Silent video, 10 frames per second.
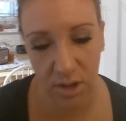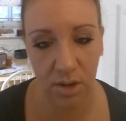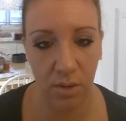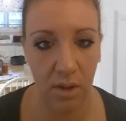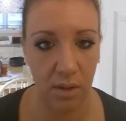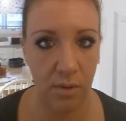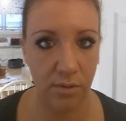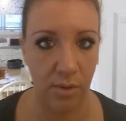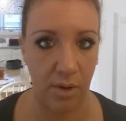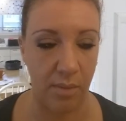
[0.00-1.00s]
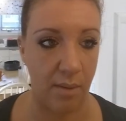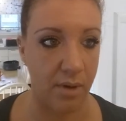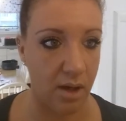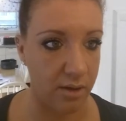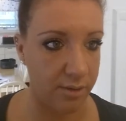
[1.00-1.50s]
We'll throw in a pop of color.
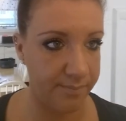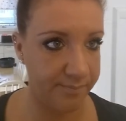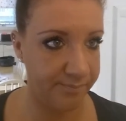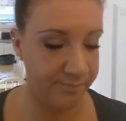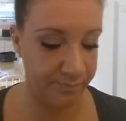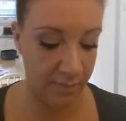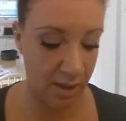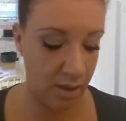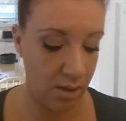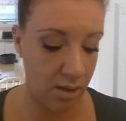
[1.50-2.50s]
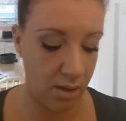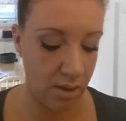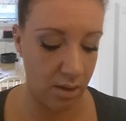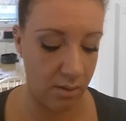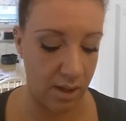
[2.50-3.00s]
Okay,
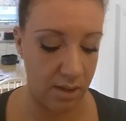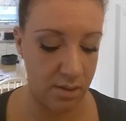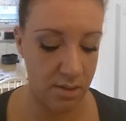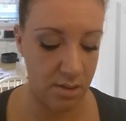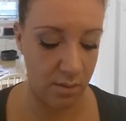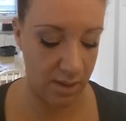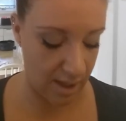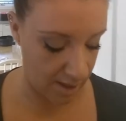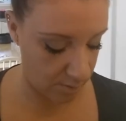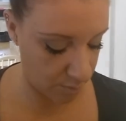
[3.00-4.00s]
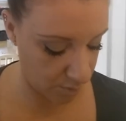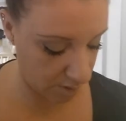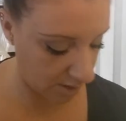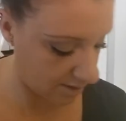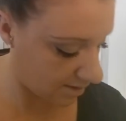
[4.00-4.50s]
so again, we're gonna
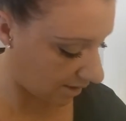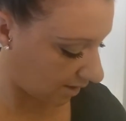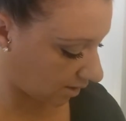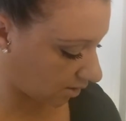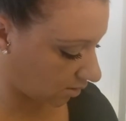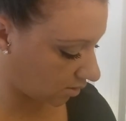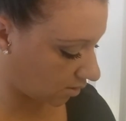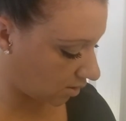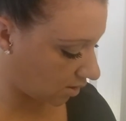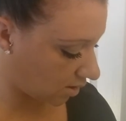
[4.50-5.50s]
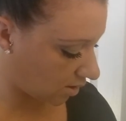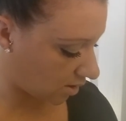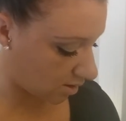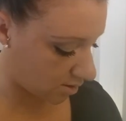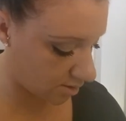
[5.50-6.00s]
take this
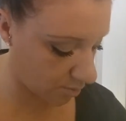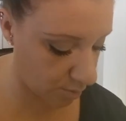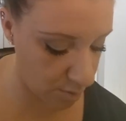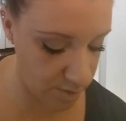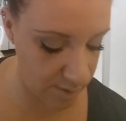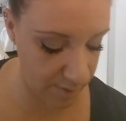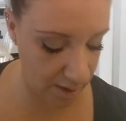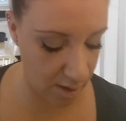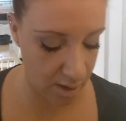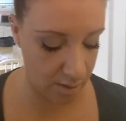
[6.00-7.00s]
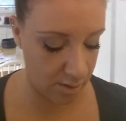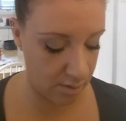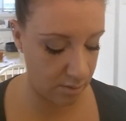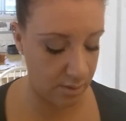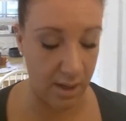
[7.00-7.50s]
rosy pink color that
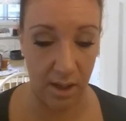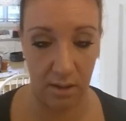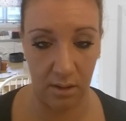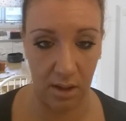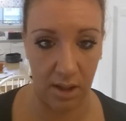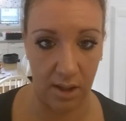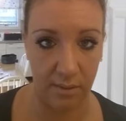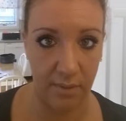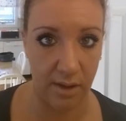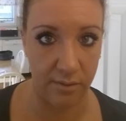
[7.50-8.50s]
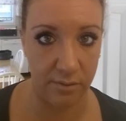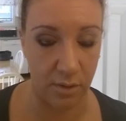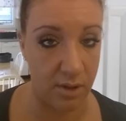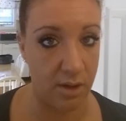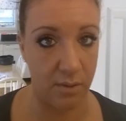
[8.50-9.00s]
I have no idea where it
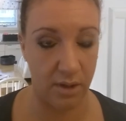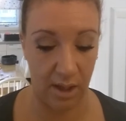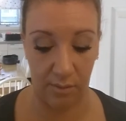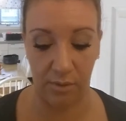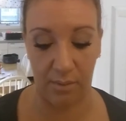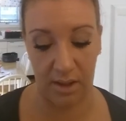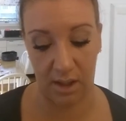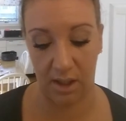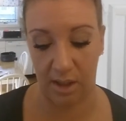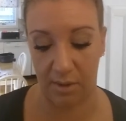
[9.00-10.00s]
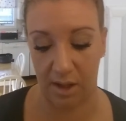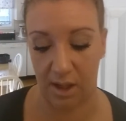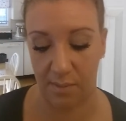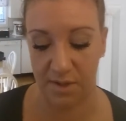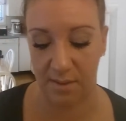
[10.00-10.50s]
came from. I think it came in an Ipsy
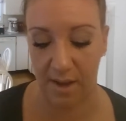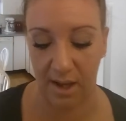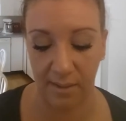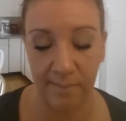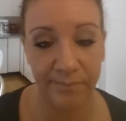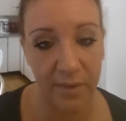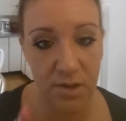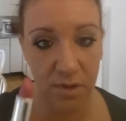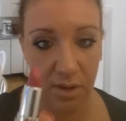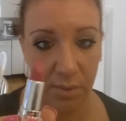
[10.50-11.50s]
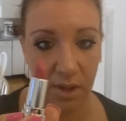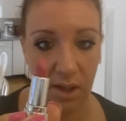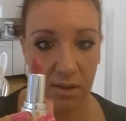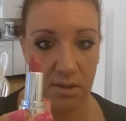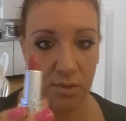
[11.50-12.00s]
bag. It's really pretty. It's a
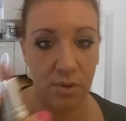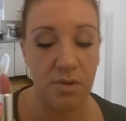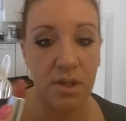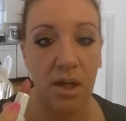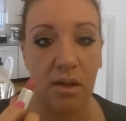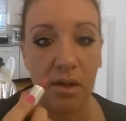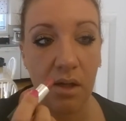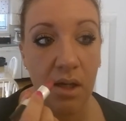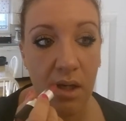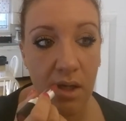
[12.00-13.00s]
rosy color. We're just